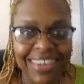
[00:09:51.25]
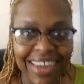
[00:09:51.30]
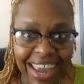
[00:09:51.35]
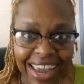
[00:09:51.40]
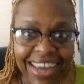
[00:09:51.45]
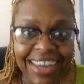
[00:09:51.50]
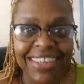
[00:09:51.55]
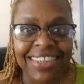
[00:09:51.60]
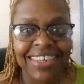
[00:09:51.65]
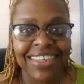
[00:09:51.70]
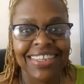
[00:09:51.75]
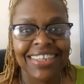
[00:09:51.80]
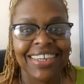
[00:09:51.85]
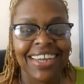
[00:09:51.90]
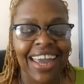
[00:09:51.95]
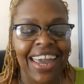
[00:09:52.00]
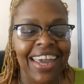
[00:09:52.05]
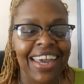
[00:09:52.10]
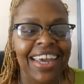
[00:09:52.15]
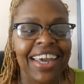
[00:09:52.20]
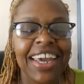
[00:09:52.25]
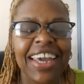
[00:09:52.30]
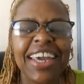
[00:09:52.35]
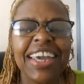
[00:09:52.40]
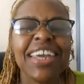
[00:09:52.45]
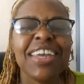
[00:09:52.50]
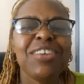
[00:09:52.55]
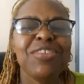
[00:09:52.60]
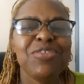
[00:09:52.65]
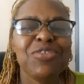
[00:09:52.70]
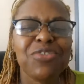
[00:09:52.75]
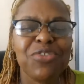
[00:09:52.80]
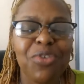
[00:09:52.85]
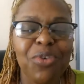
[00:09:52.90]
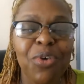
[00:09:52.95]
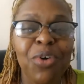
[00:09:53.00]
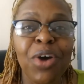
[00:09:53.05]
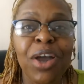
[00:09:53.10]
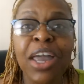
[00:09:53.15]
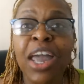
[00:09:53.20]
day today.
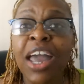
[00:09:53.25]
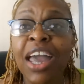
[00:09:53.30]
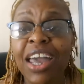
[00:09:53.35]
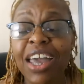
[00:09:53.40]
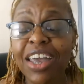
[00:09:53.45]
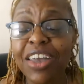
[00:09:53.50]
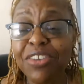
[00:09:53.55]
Enjoy.